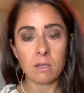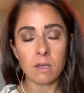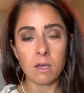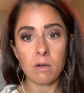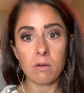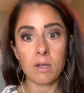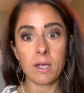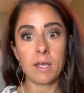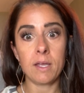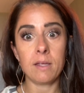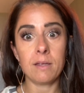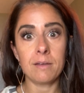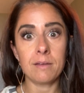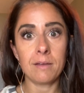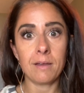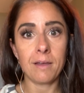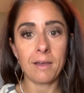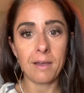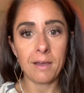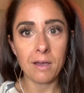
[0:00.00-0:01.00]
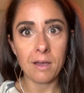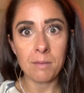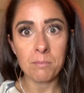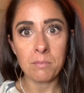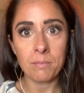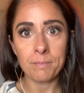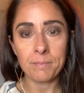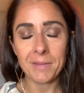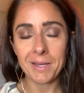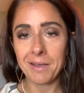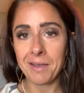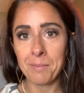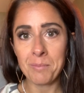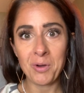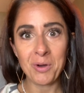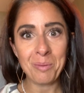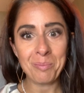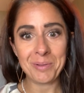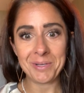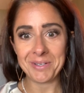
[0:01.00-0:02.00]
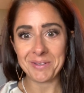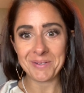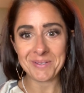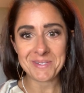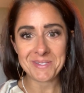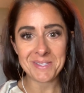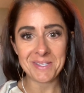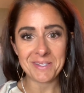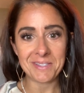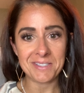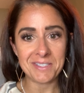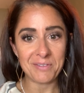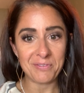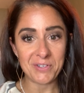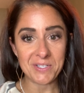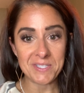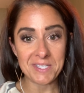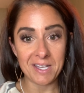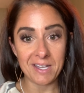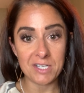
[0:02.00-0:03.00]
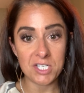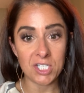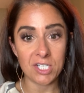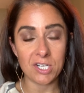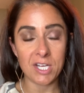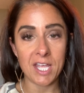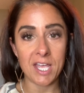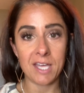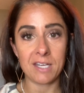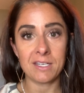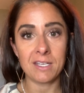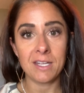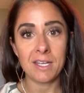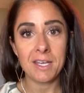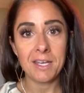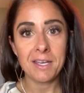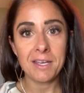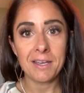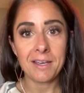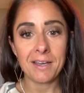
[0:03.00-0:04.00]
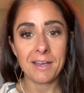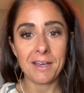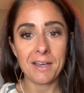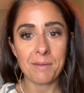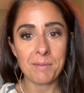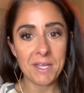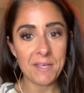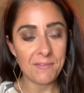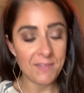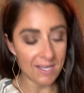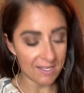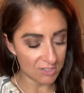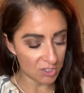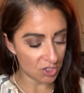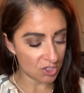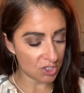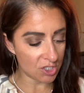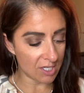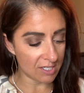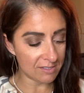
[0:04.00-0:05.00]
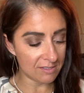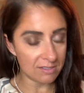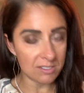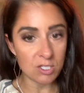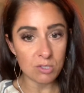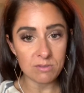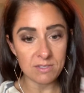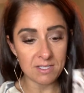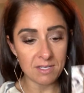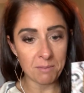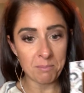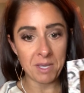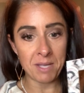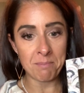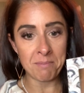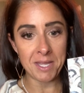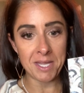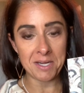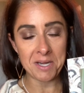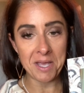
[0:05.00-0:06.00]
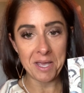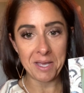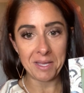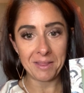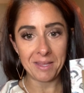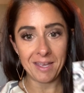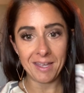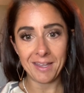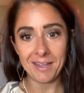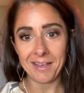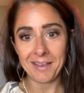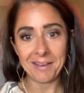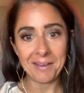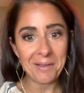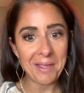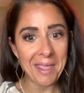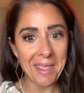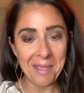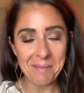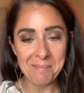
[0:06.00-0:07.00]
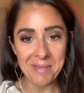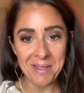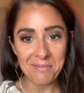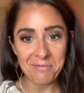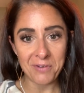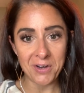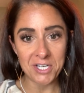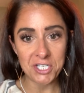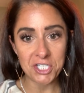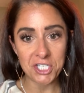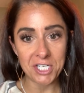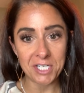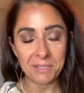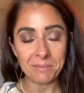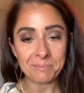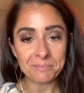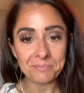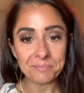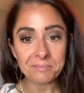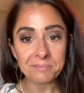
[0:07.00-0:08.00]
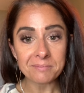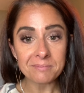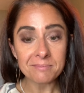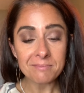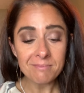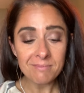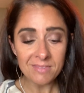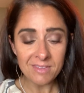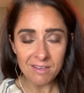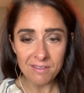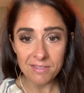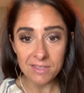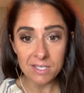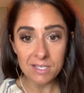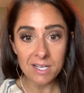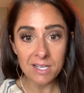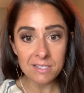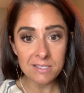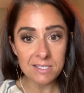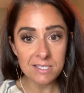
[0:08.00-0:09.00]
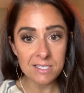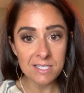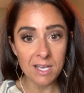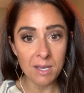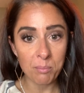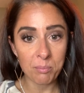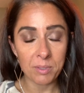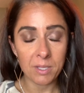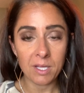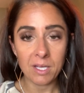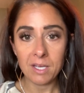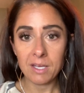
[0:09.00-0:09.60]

Okay, I'm hoping you can see the difference. I sure can. And that's just using my main highlight and my Frenchie. The next step